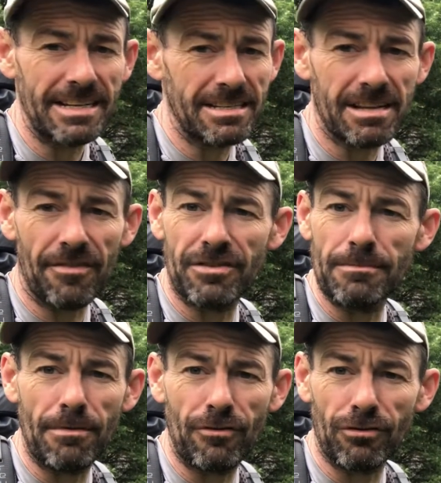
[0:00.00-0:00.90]
to Dufton
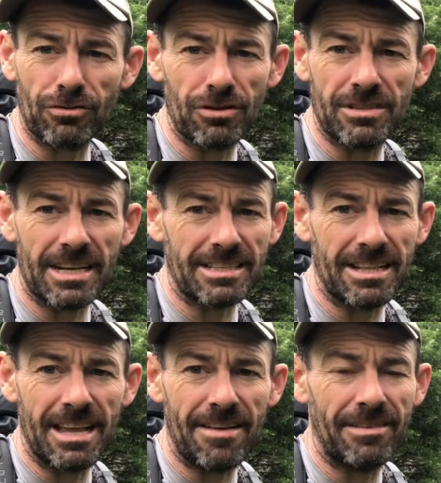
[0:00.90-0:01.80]
before sort of 6 in
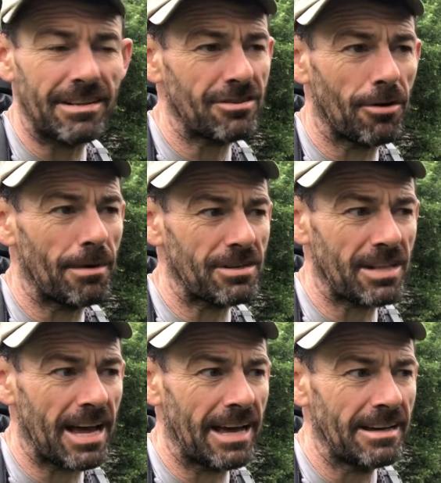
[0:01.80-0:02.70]
the evening. There's not much
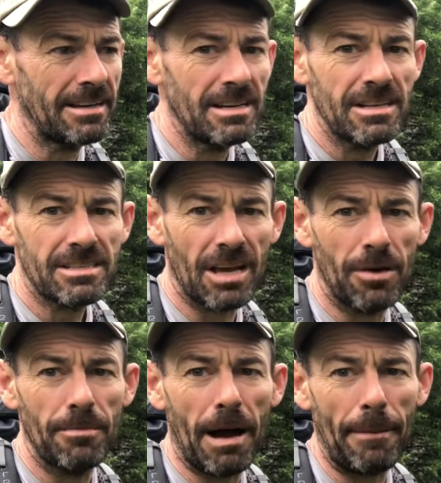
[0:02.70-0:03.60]
there.
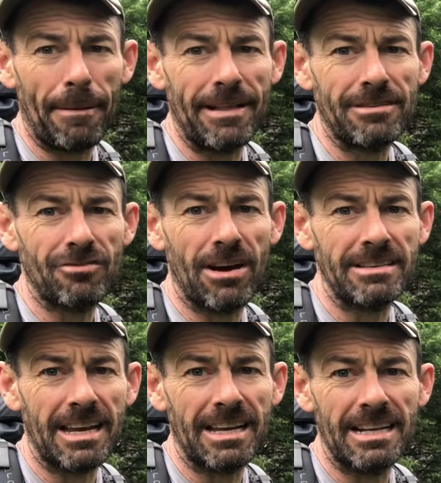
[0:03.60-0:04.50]
So I plan to try and
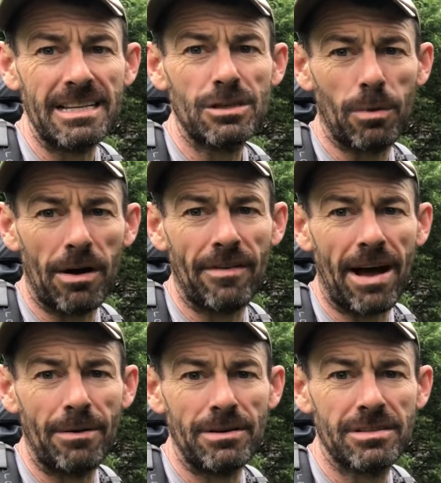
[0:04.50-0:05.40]
take at least 12
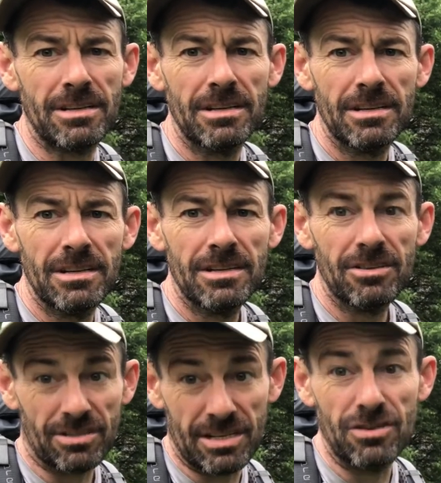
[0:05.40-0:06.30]
hours
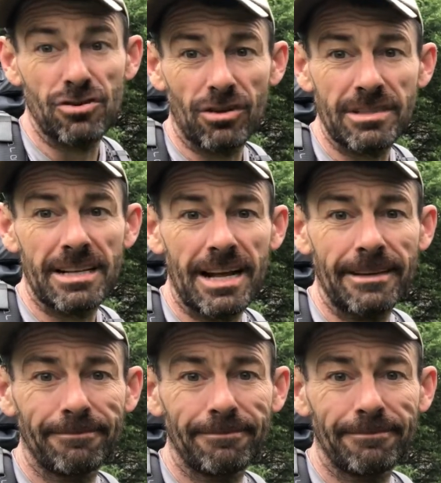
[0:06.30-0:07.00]
just enjoying today.